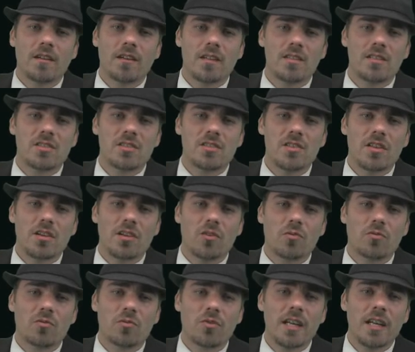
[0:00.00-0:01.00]
Because, you know,
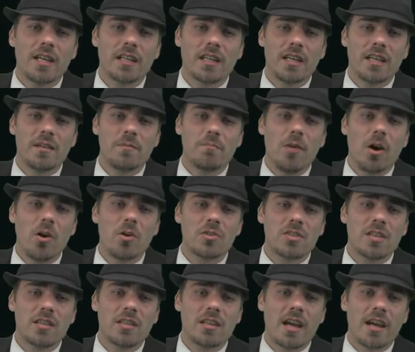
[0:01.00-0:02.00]
really,
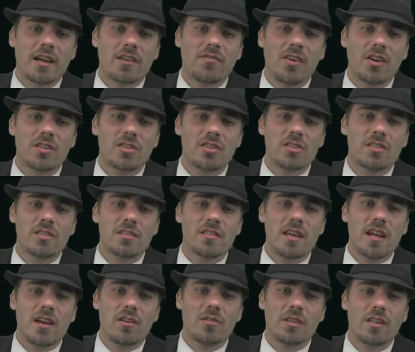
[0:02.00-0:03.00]
most of the deck functions
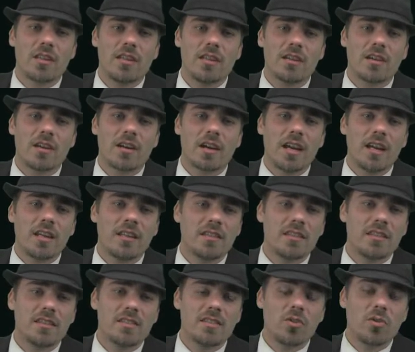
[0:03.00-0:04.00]
down here,
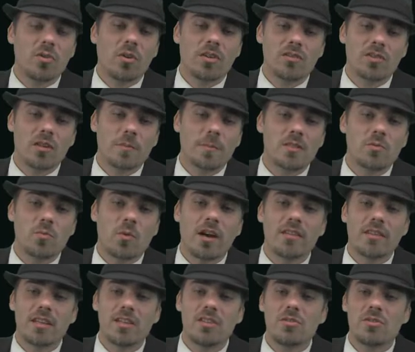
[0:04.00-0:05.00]
and the Stonecoil Serpents,
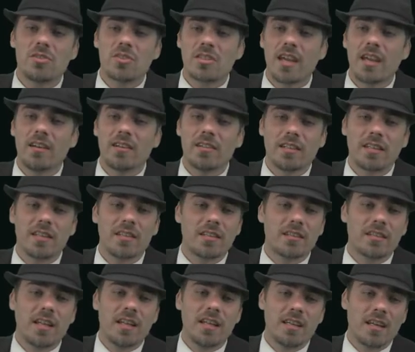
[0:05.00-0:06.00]
while they do scale into
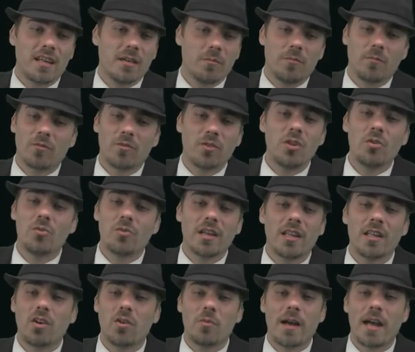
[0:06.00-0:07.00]
the late game, you
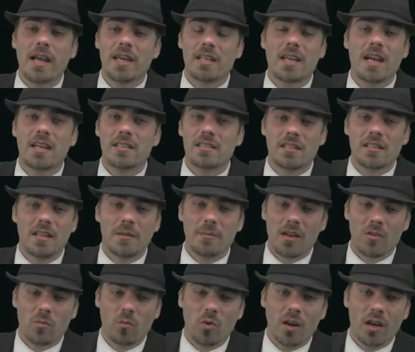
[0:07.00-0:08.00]
really don't mind casting them
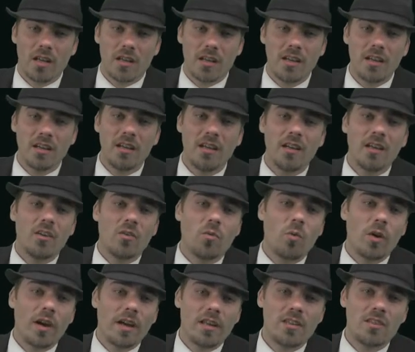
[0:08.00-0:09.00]
on 1
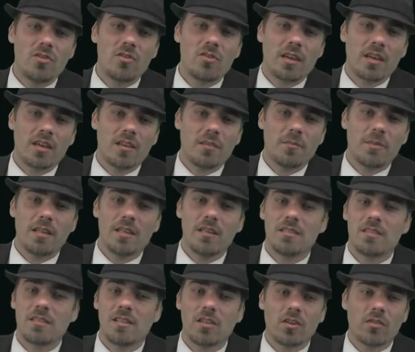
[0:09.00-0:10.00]
when you can
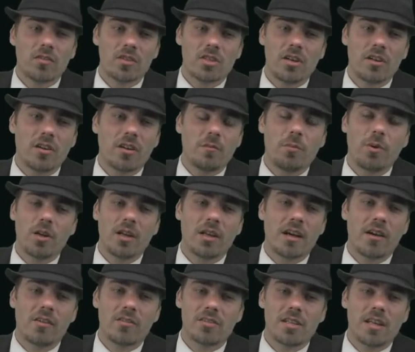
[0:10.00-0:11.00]
be Steel Overseer and putting
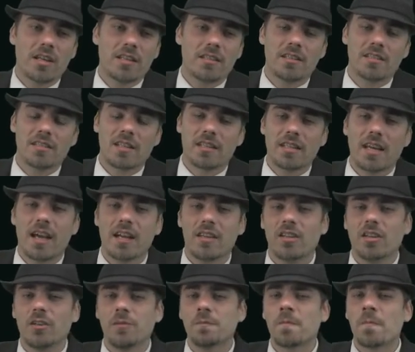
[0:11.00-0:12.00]
counters on, things like that,
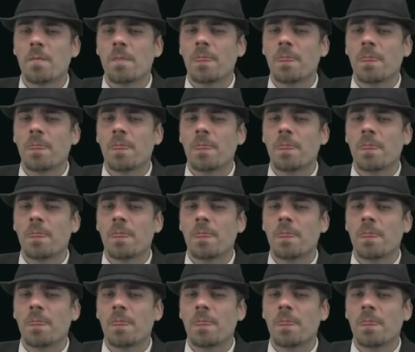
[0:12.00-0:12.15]
you know?